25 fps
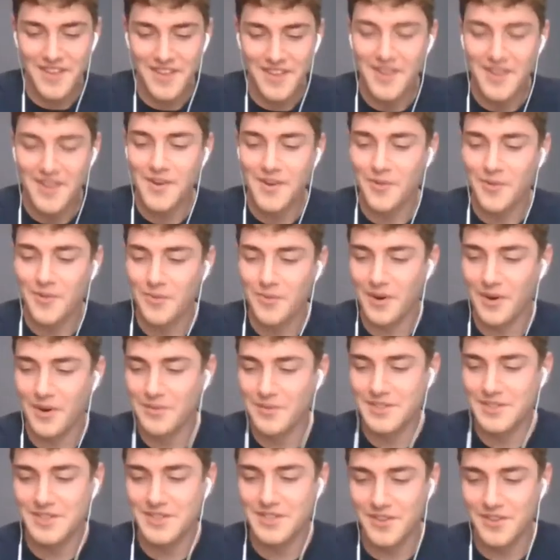what was
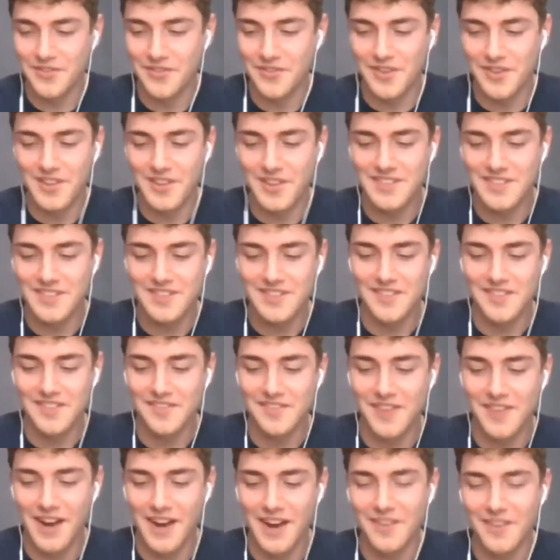your first
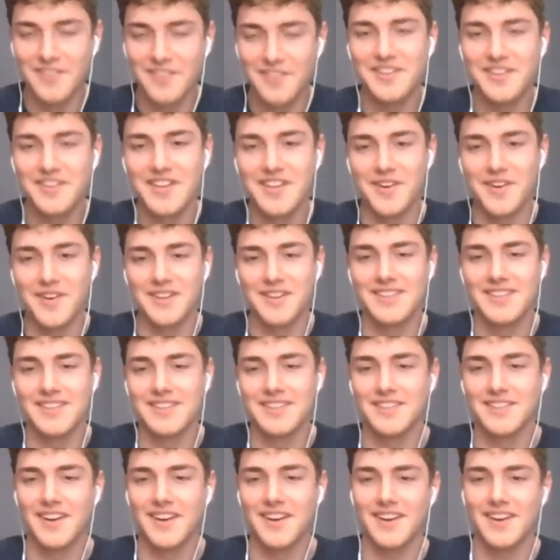viral video on
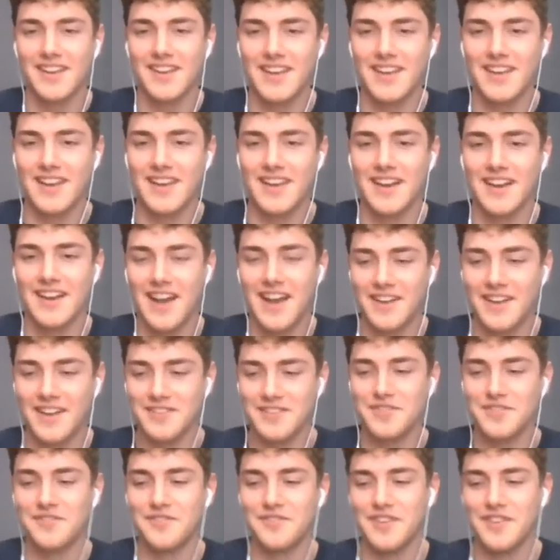TikTok, and how did you
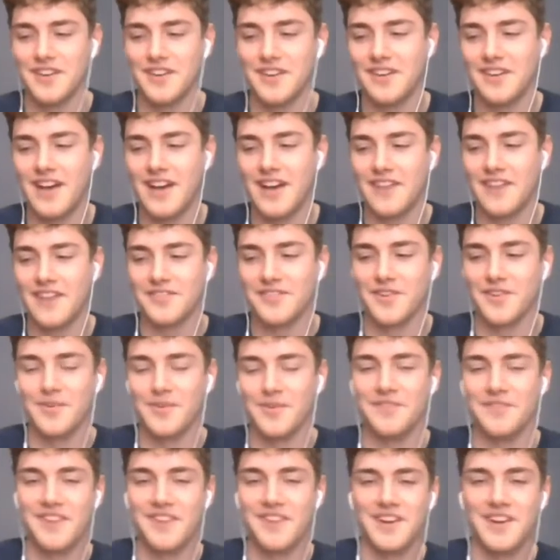feel after it went
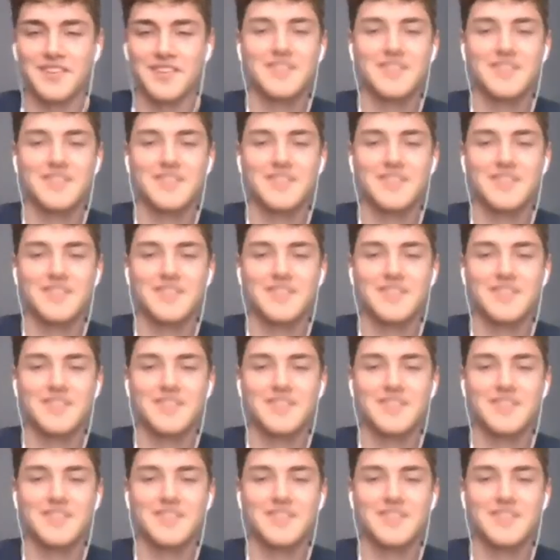viral?